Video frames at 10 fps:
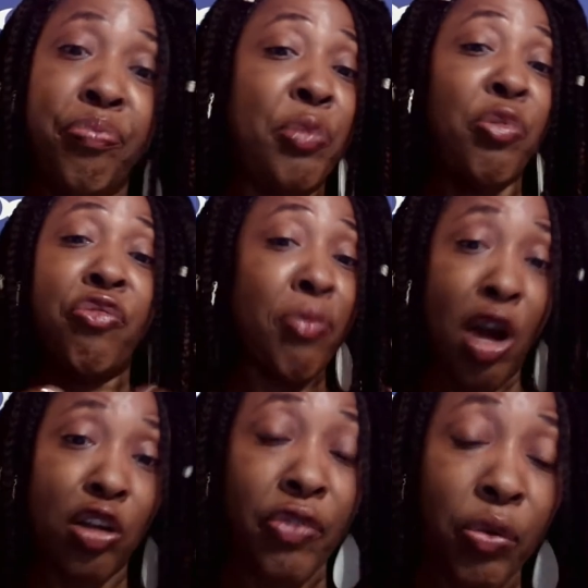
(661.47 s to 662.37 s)
people from
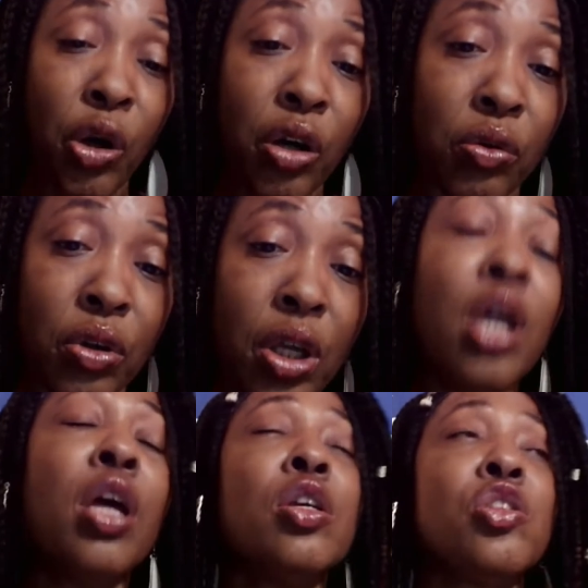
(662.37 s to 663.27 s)
all over the world.
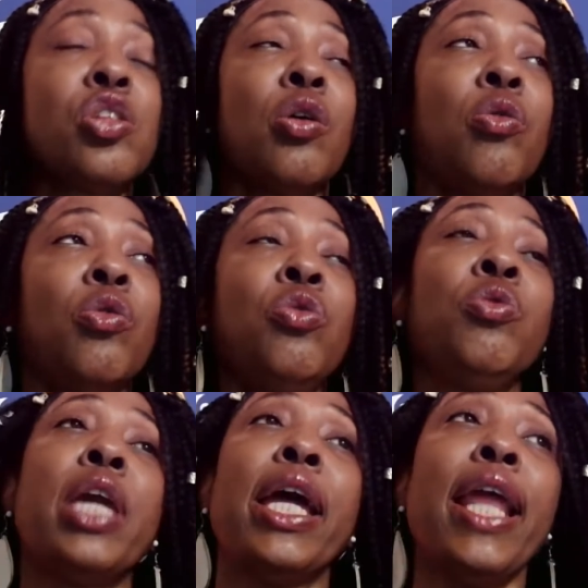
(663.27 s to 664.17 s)
So you
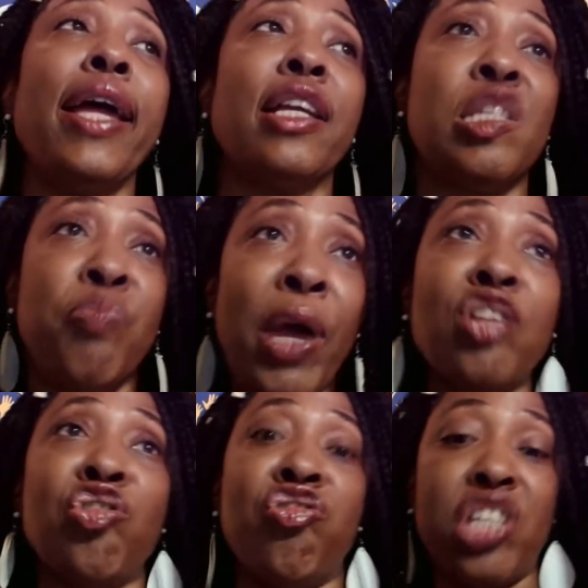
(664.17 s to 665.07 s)
cannot
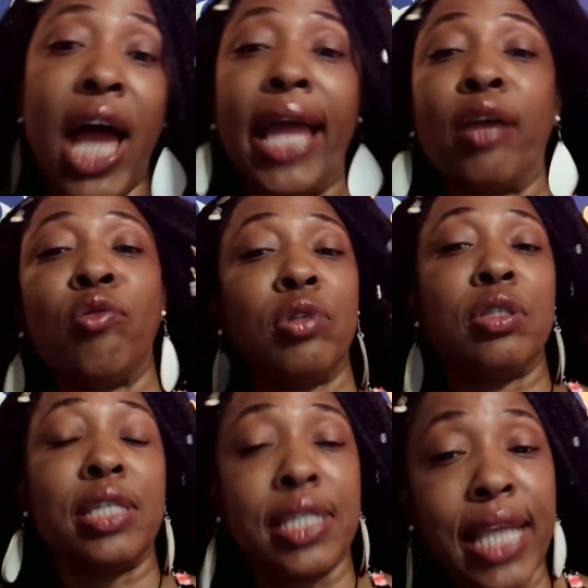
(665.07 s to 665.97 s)
expect your child
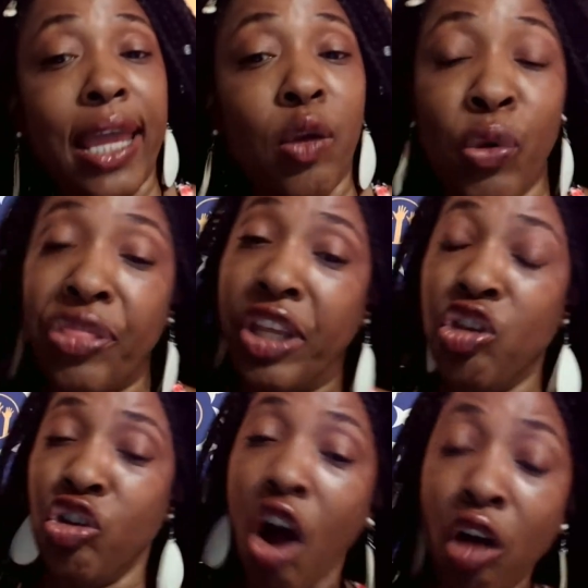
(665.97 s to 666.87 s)
to stay within
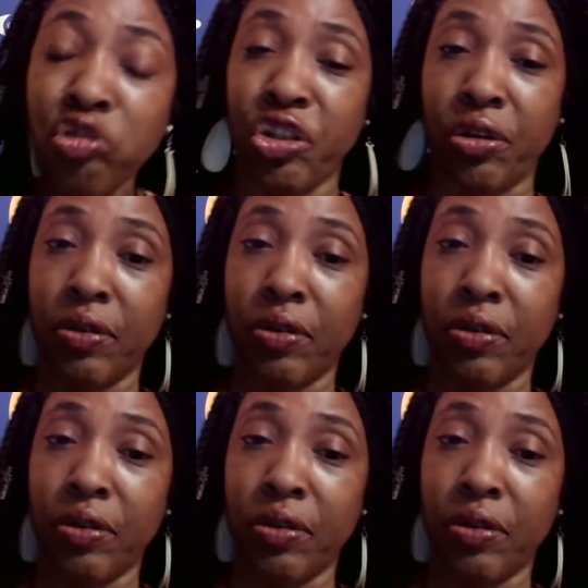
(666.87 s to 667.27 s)
your culture.